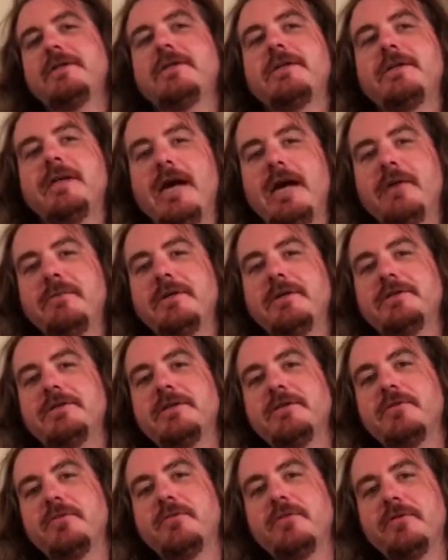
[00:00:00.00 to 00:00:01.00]
comics
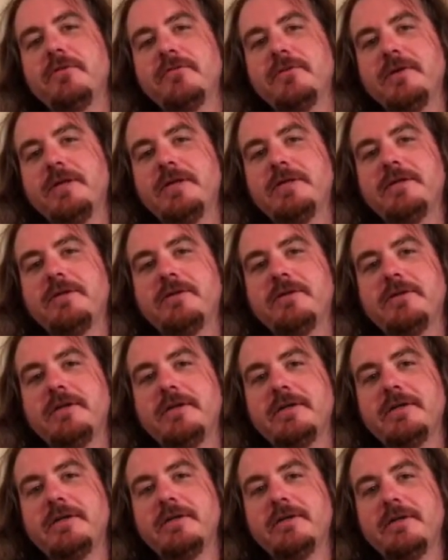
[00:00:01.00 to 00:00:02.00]
of the Wolverine and
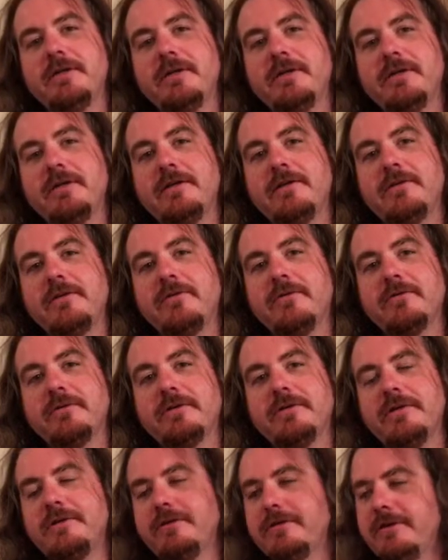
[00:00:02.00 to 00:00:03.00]
the
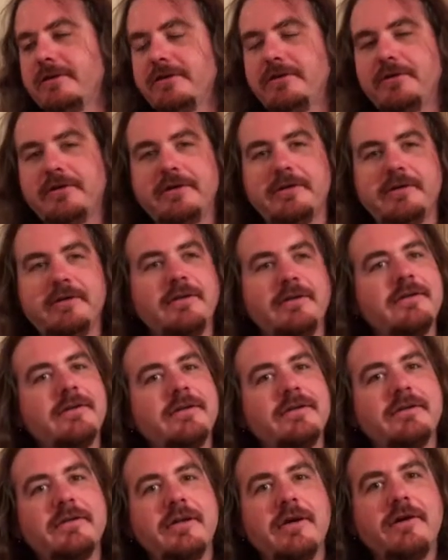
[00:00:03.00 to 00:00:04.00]
Hulk.
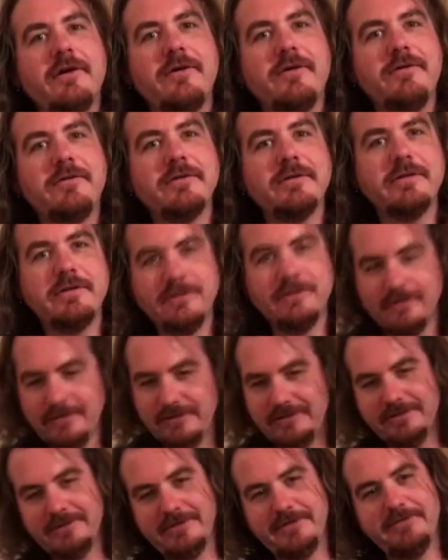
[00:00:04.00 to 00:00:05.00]

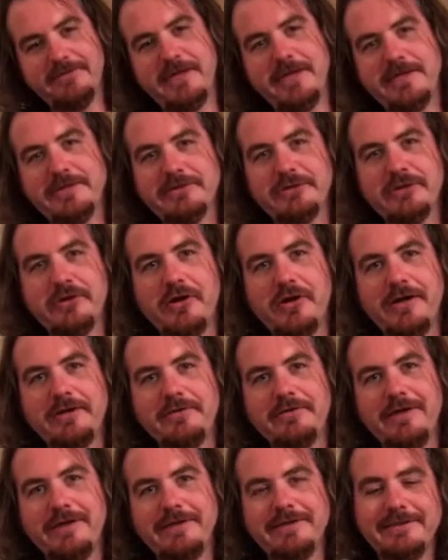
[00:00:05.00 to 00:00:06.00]
If I can
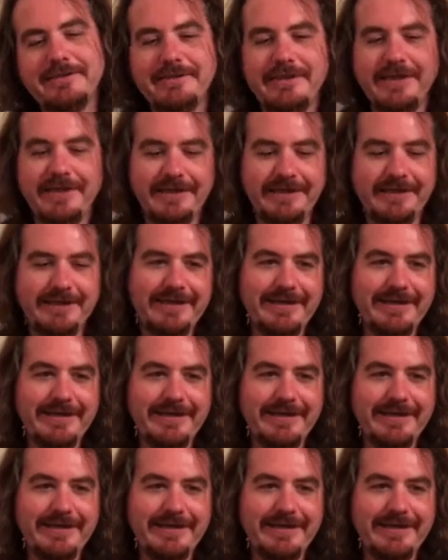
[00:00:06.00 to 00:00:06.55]
talk right today.